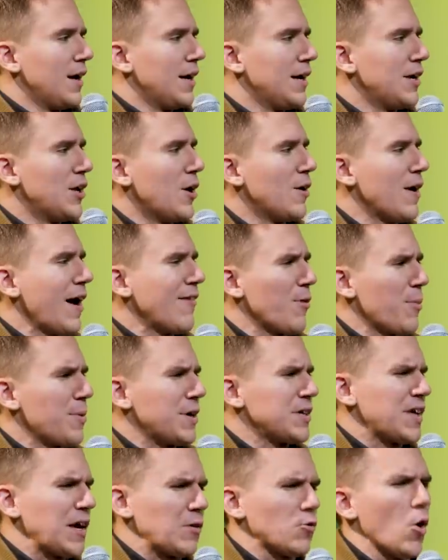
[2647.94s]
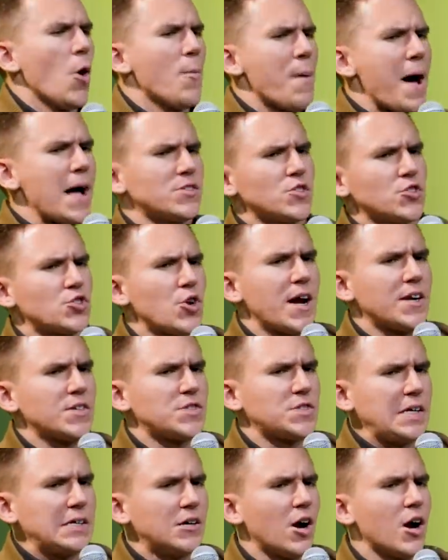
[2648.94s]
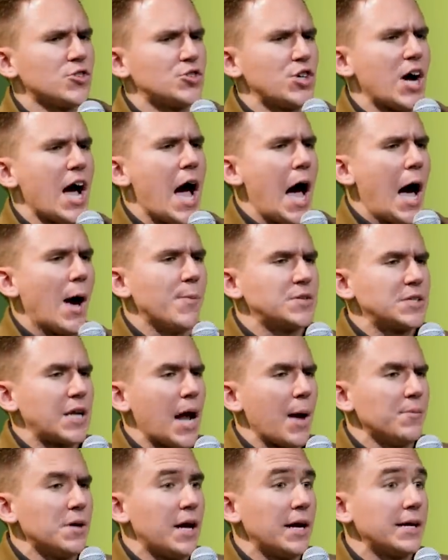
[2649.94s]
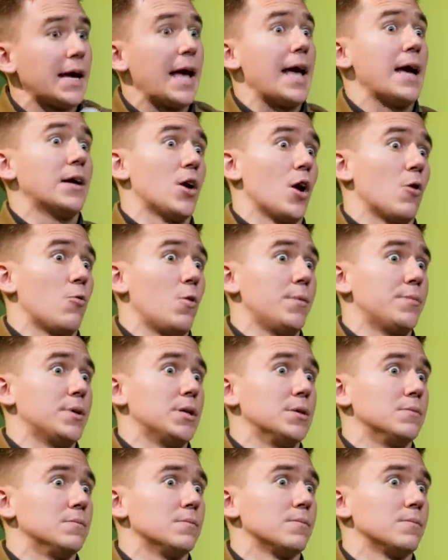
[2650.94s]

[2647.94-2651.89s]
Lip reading: You know, everybody's like, robots are trying to steal our jobs. And I'm like, and our women.